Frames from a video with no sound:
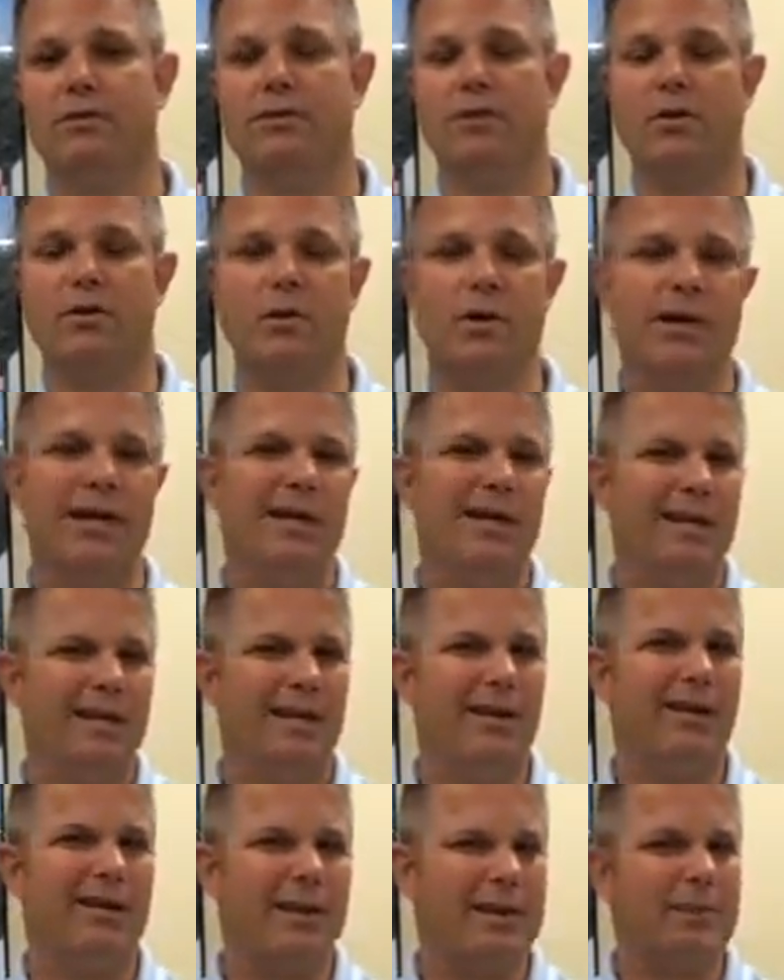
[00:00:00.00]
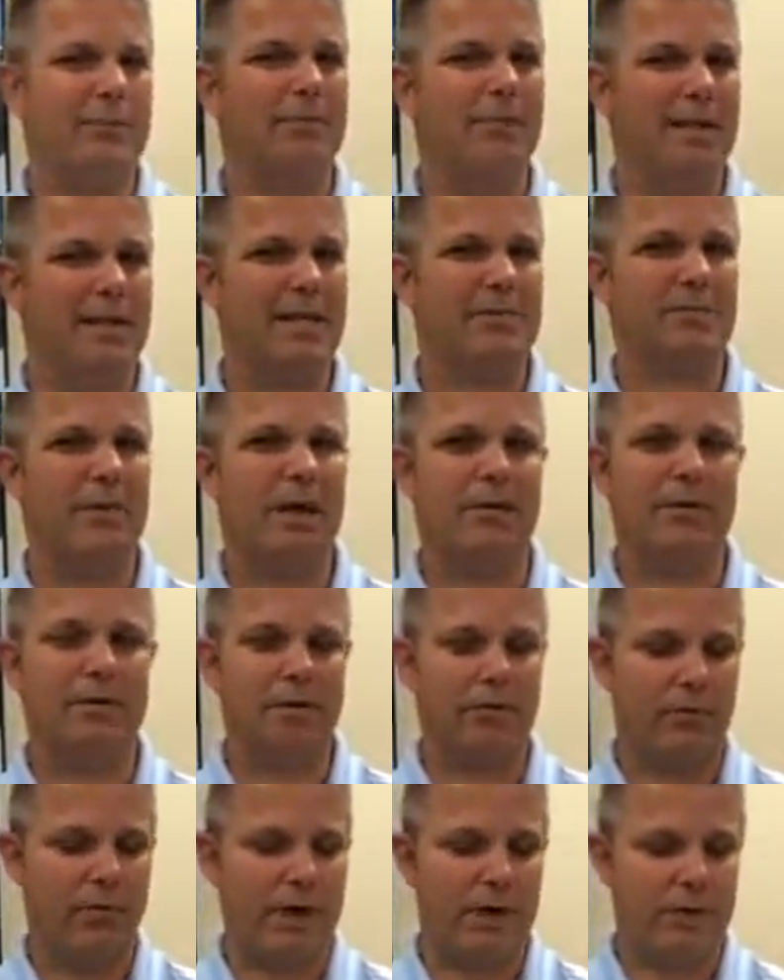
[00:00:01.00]
So, that's probably
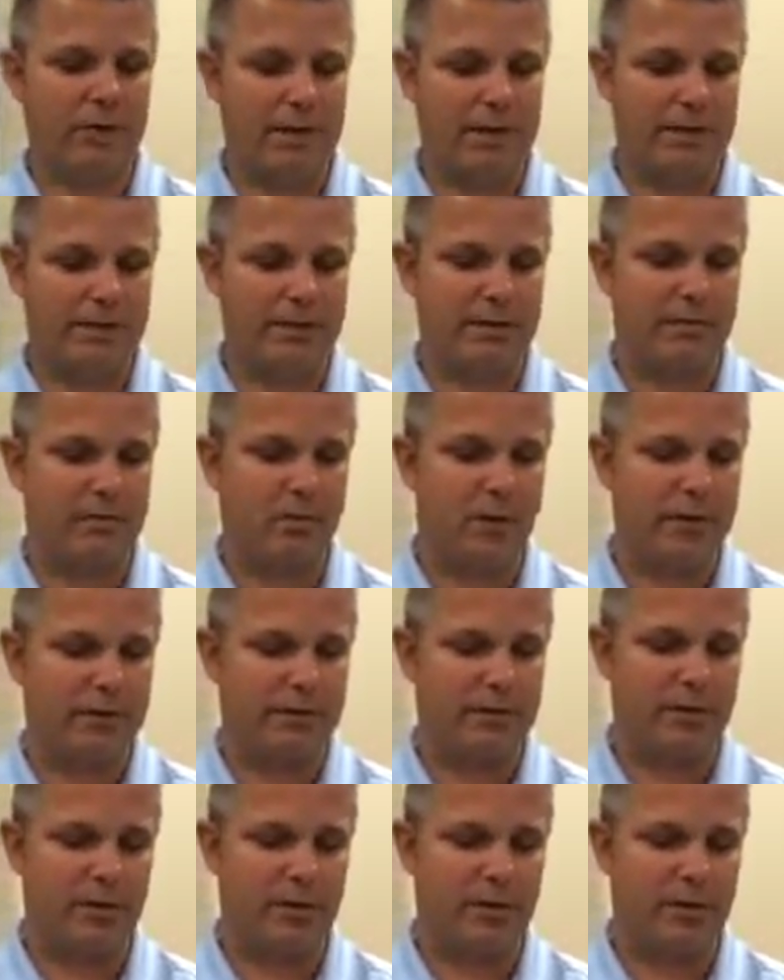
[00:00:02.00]
the rarity at this point.